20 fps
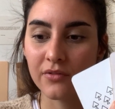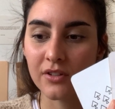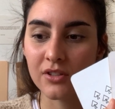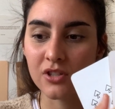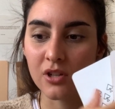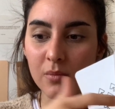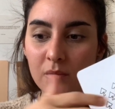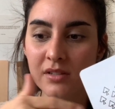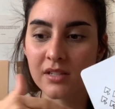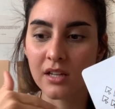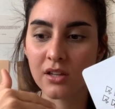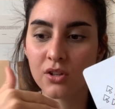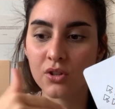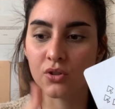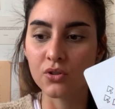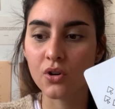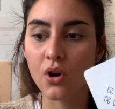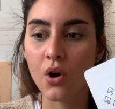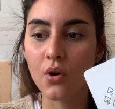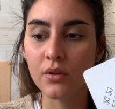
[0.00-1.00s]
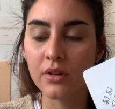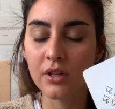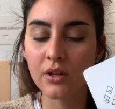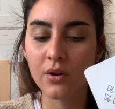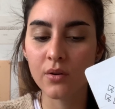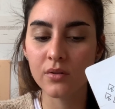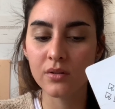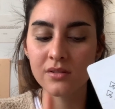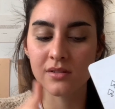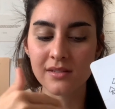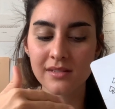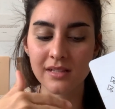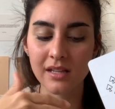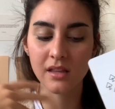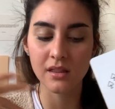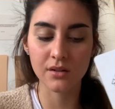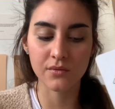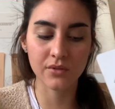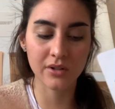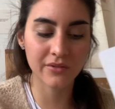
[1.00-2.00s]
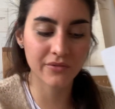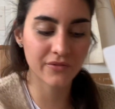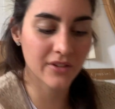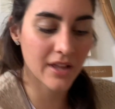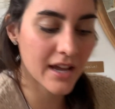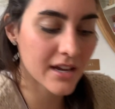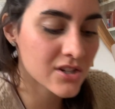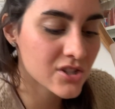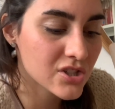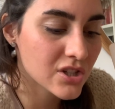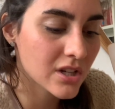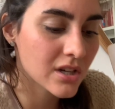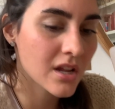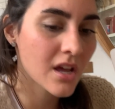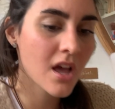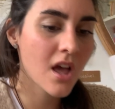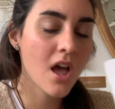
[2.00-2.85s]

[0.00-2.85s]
It's almost like you're only going to see the reflection